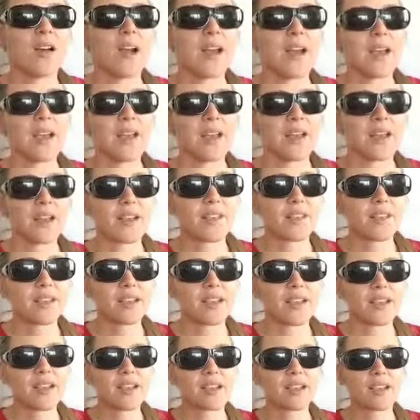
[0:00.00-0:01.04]
I arrived
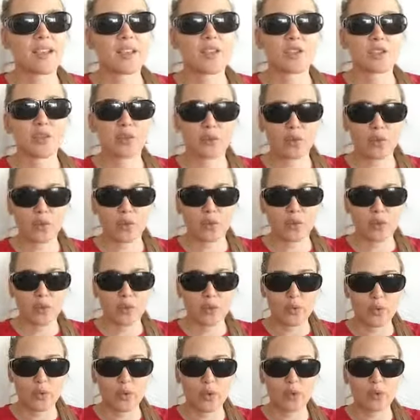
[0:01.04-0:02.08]
there, they instruct me
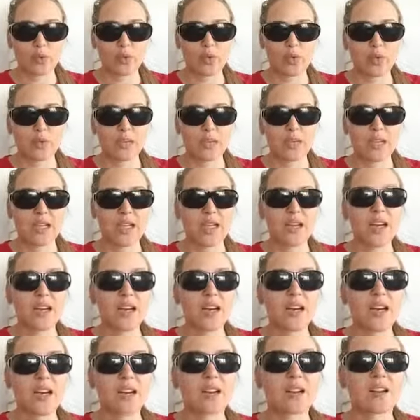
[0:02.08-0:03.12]
to call from the
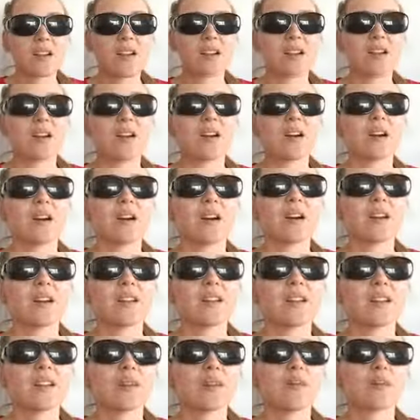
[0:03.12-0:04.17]
car,
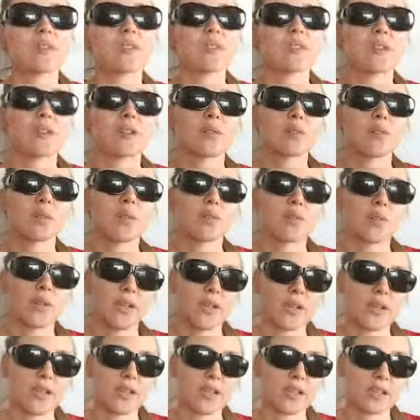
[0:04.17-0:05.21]
and they will tell me
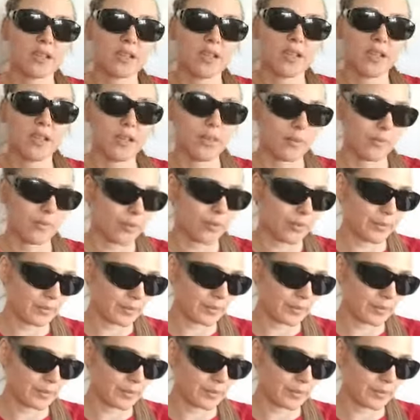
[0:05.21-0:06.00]
when I can get up.